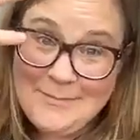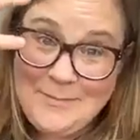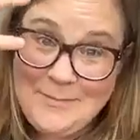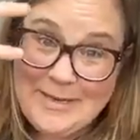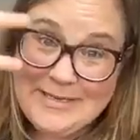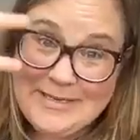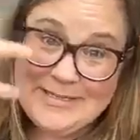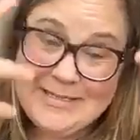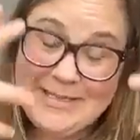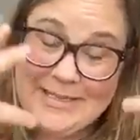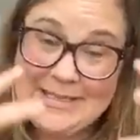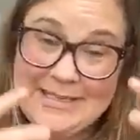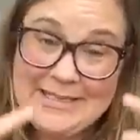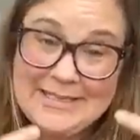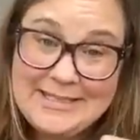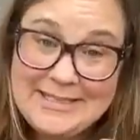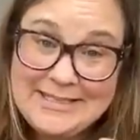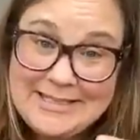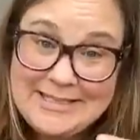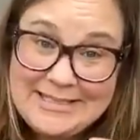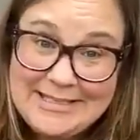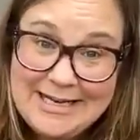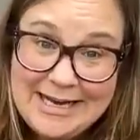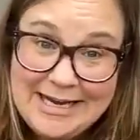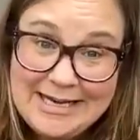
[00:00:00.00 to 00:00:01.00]
basically
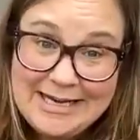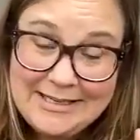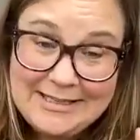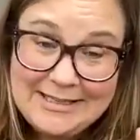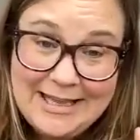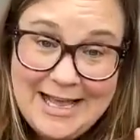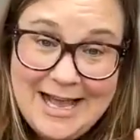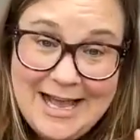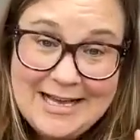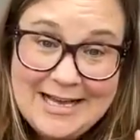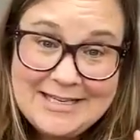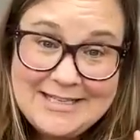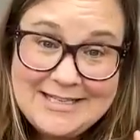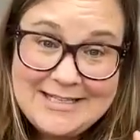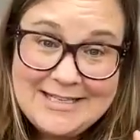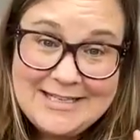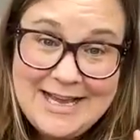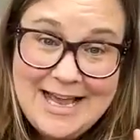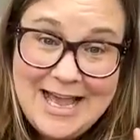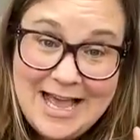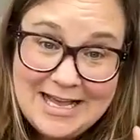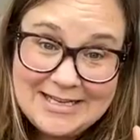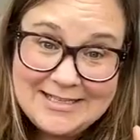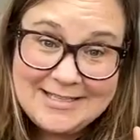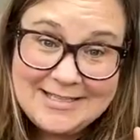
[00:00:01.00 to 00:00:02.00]
stained
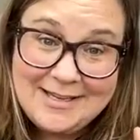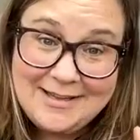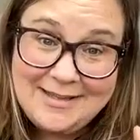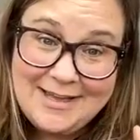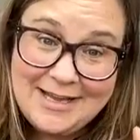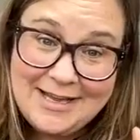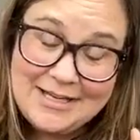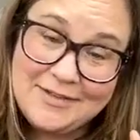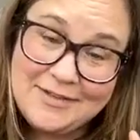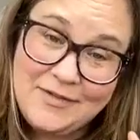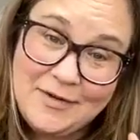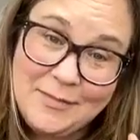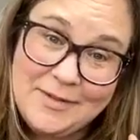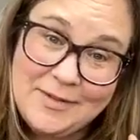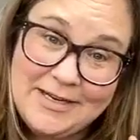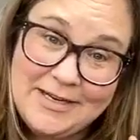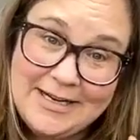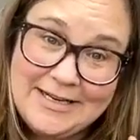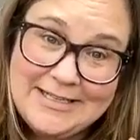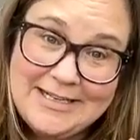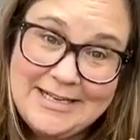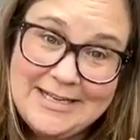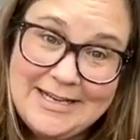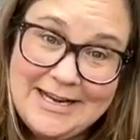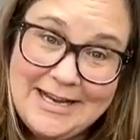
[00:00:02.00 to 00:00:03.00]
glass-esque things from the
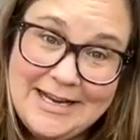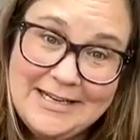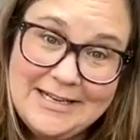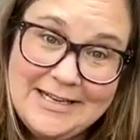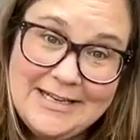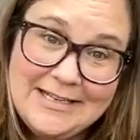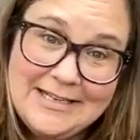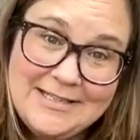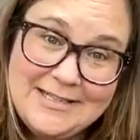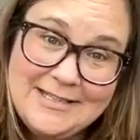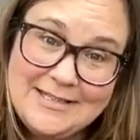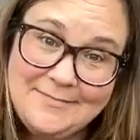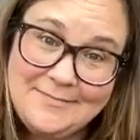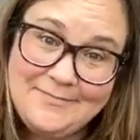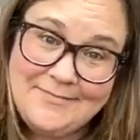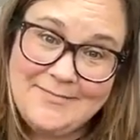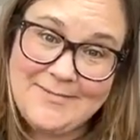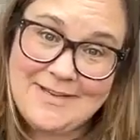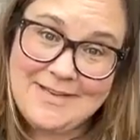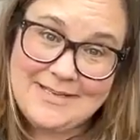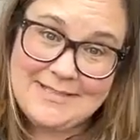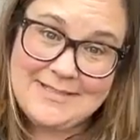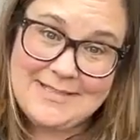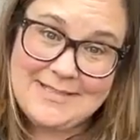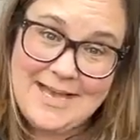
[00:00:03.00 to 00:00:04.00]
1990s?
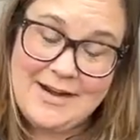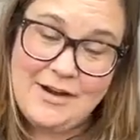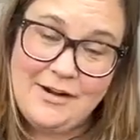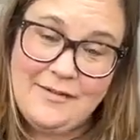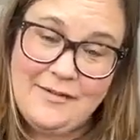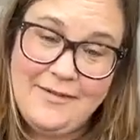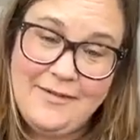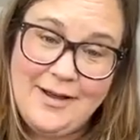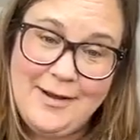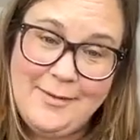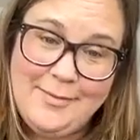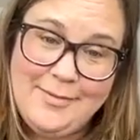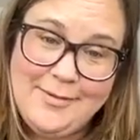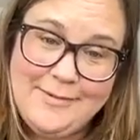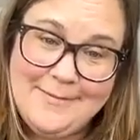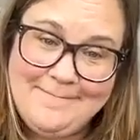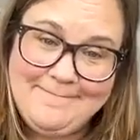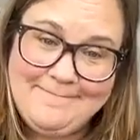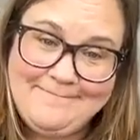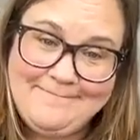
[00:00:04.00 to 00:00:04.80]
Is that our vibe?